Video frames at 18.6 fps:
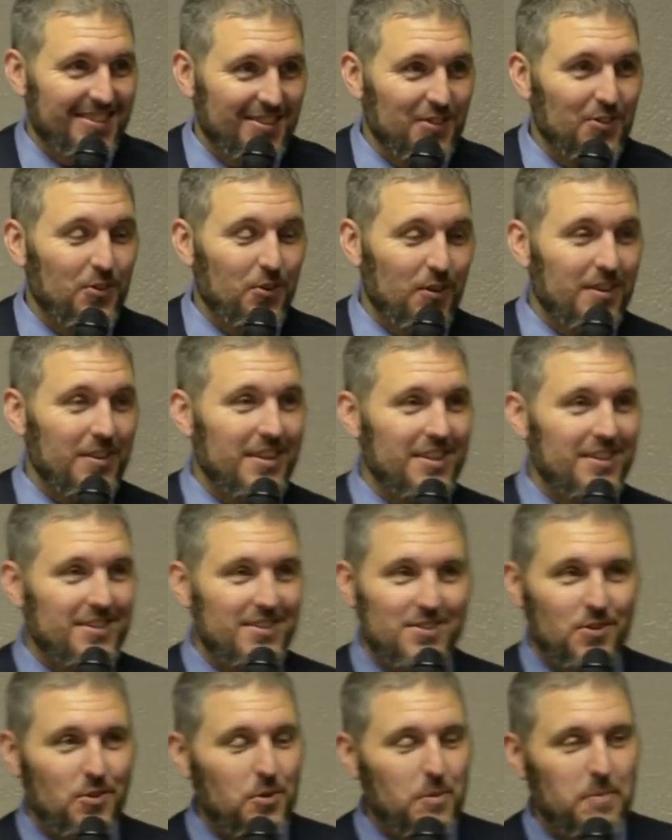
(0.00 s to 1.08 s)
Two Corinthians.
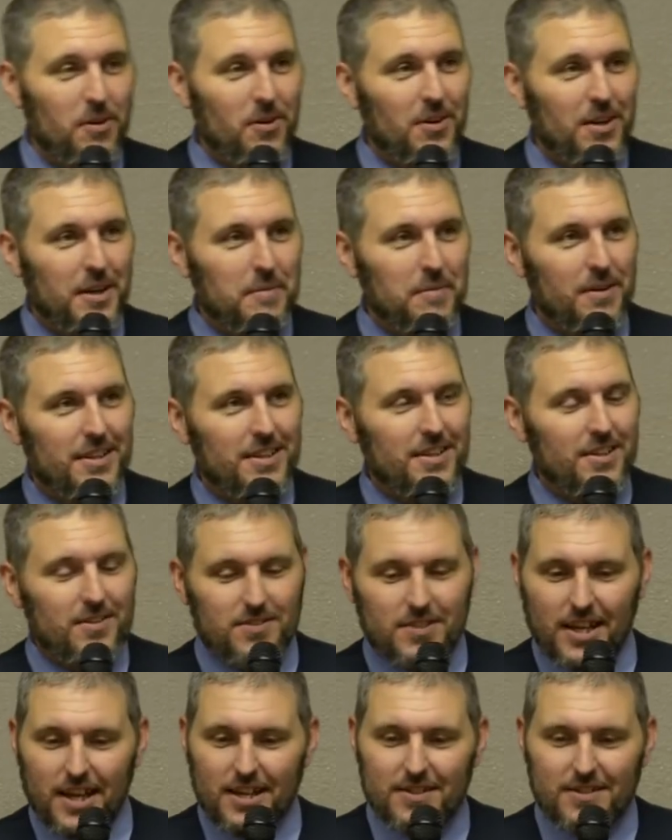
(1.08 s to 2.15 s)
It's the whole ball game right there.
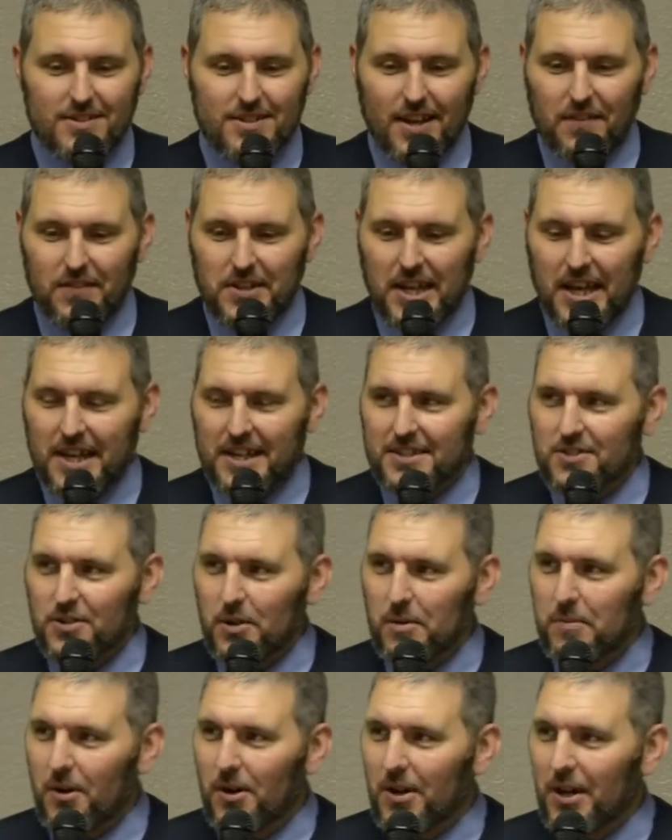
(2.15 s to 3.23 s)
It's it. It's everything. It's the
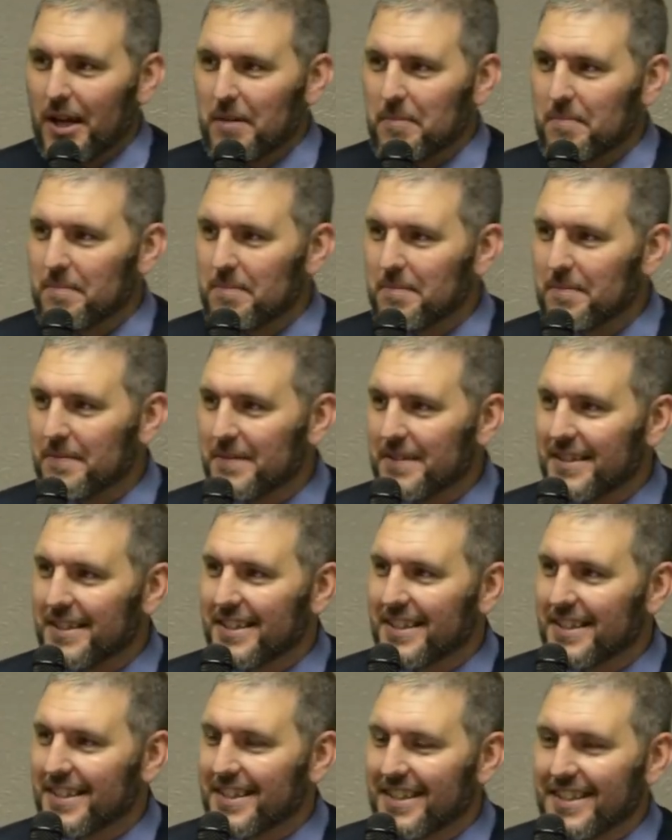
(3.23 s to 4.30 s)
whole ball game.
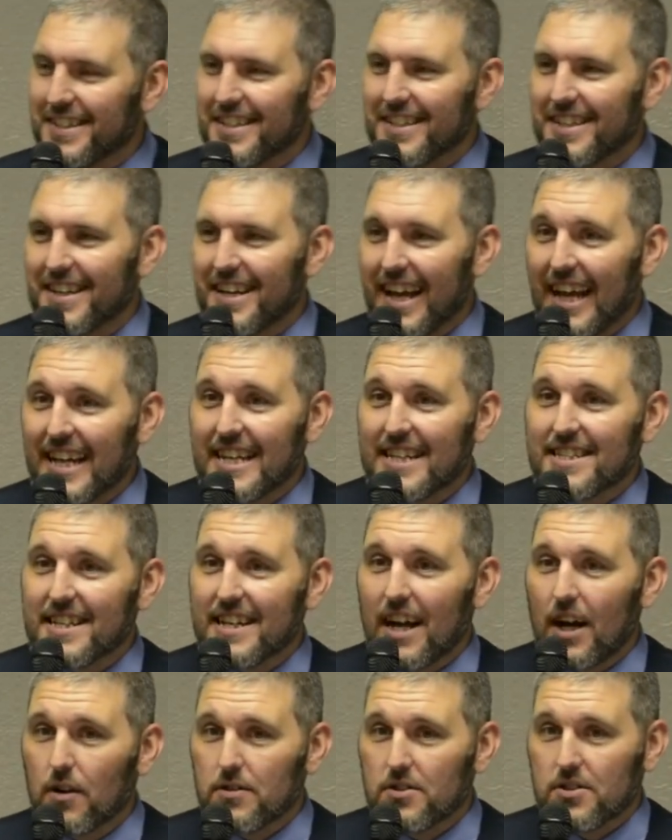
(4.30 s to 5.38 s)
And he's
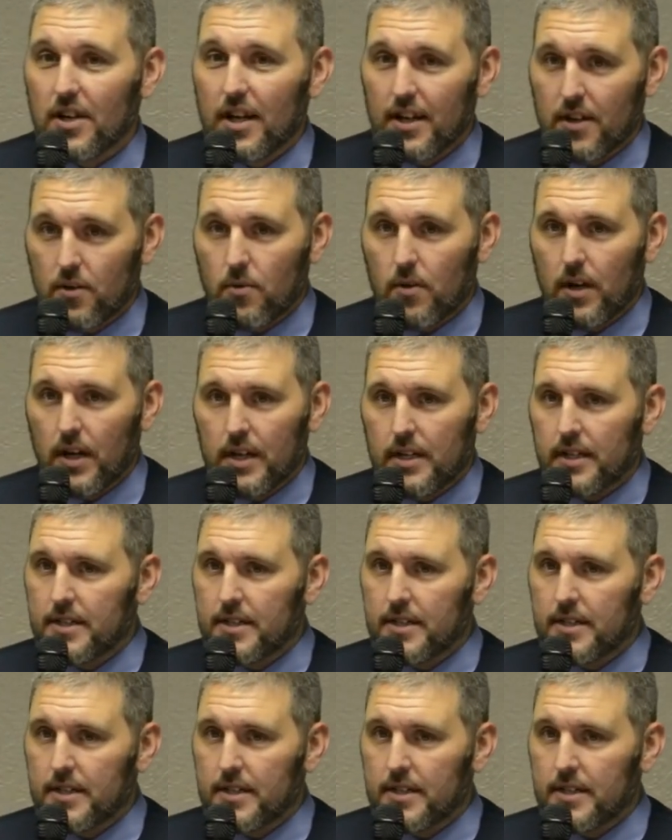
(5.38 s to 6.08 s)
an outsider, right?